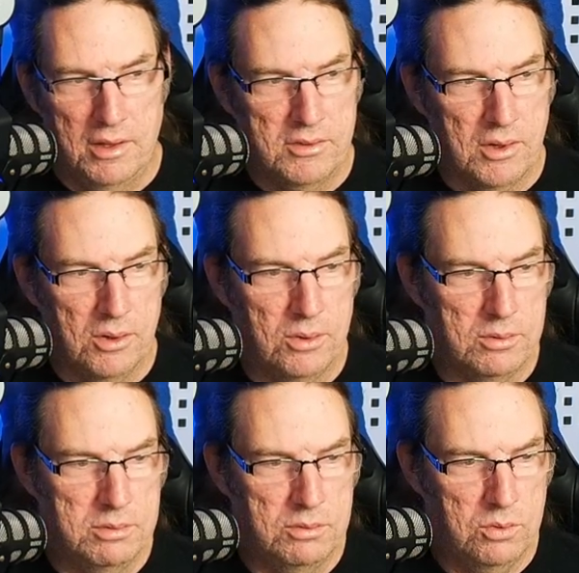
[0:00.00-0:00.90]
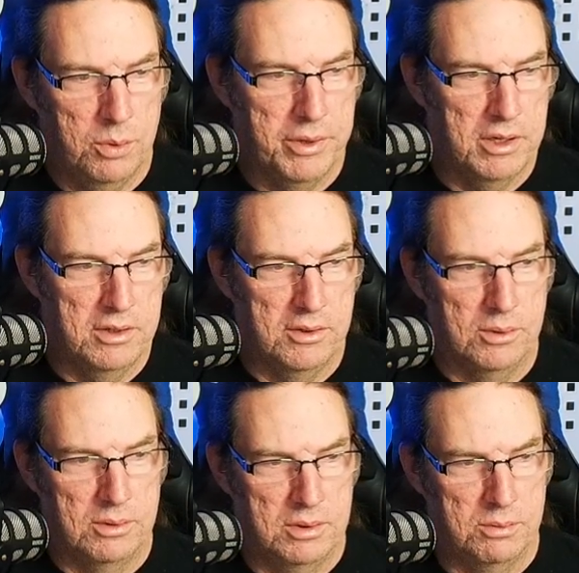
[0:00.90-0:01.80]
So what are we going to
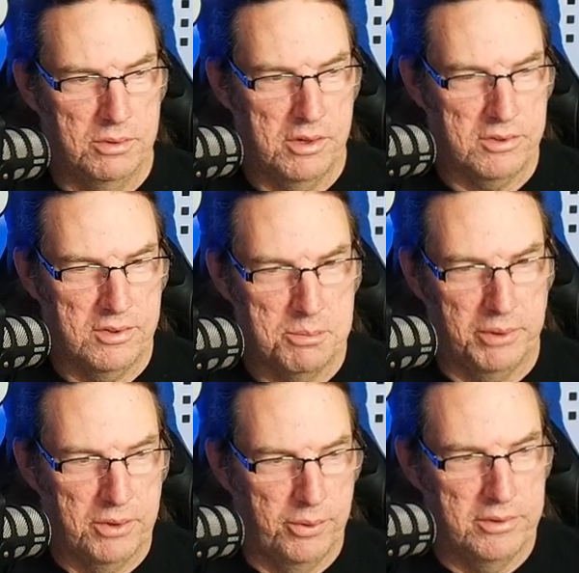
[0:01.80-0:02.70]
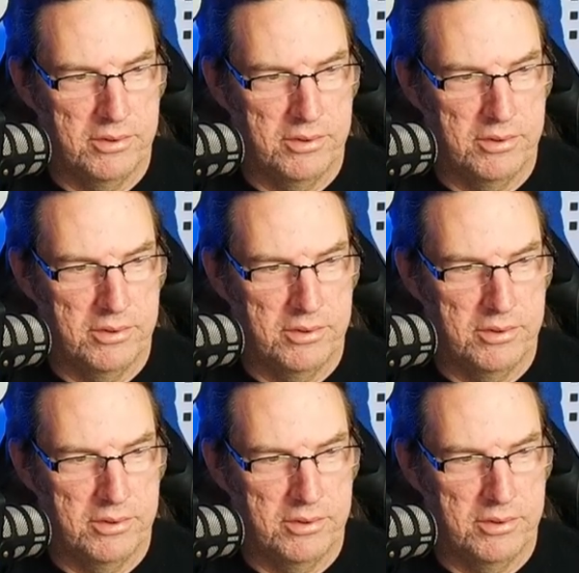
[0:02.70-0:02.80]
do? We're just simply going